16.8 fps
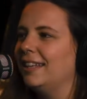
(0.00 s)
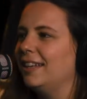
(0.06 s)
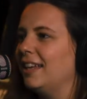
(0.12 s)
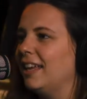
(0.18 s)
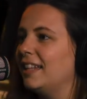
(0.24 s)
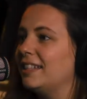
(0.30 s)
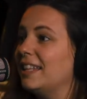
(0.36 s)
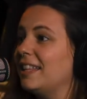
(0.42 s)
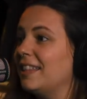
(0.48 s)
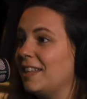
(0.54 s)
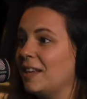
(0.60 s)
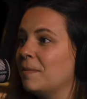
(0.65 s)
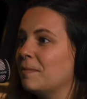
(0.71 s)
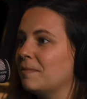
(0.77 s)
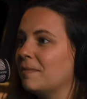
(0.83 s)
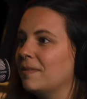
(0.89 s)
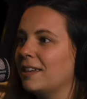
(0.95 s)
it's in
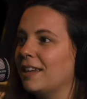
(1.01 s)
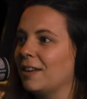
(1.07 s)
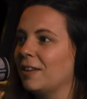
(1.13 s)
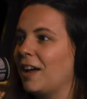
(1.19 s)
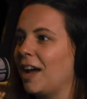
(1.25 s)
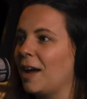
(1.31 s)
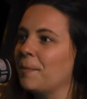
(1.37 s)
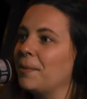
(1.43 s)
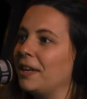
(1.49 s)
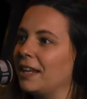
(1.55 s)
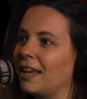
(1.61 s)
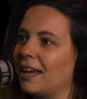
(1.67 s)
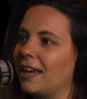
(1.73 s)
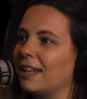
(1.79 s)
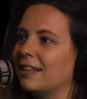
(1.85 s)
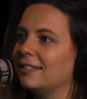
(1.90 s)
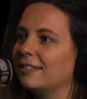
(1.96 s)
them. It'll happen
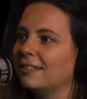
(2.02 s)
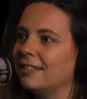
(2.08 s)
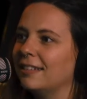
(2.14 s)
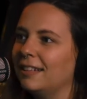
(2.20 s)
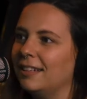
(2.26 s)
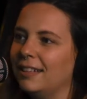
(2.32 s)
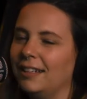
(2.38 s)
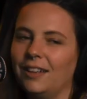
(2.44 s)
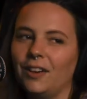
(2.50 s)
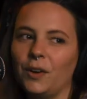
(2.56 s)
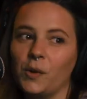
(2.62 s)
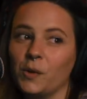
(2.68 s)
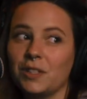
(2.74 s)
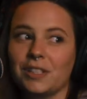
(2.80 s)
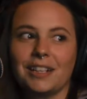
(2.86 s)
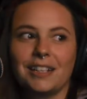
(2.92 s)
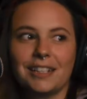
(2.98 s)
again.
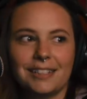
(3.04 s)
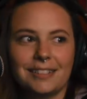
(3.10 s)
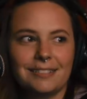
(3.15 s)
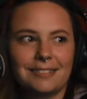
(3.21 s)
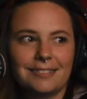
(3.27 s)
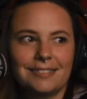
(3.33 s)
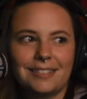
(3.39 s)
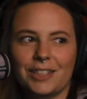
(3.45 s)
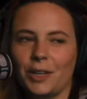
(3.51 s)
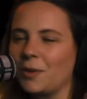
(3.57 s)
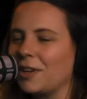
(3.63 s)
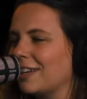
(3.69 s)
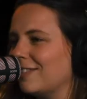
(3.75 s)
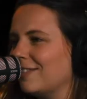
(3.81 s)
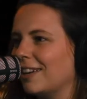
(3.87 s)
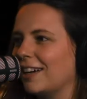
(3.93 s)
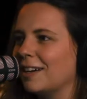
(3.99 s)
Hold on. Don't
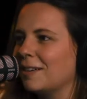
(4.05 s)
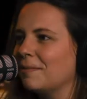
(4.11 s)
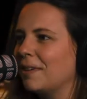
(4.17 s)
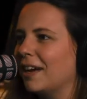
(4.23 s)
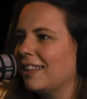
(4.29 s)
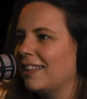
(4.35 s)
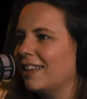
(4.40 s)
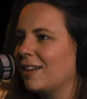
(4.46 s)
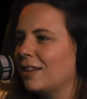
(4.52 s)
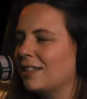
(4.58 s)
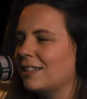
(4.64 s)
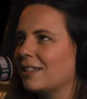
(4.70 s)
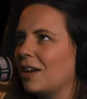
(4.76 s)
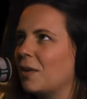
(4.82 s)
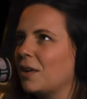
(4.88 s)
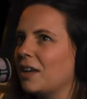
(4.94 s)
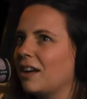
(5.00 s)
give up. Right. I think it's
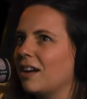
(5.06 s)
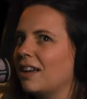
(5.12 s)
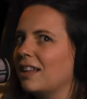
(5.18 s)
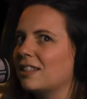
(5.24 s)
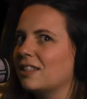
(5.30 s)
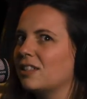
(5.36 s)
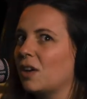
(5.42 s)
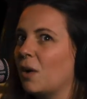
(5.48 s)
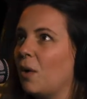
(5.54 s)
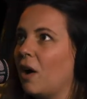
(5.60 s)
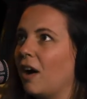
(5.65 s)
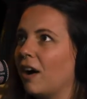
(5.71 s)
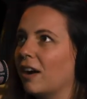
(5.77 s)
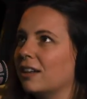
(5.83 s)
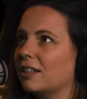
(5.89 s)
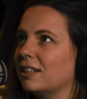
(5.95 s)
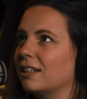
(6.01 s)
so
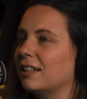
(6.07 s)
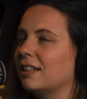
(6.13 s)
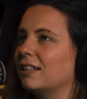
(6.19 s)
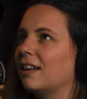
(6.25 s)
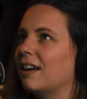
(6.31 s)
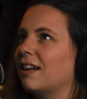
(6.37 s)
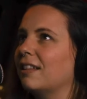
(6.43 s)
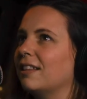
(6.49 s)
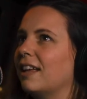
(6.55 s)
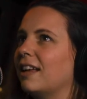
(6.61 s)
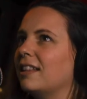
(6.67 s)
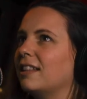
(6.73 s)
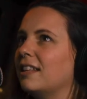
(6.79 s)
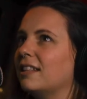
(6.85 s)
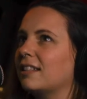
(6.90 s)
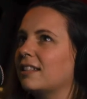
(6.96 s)
hard to not let these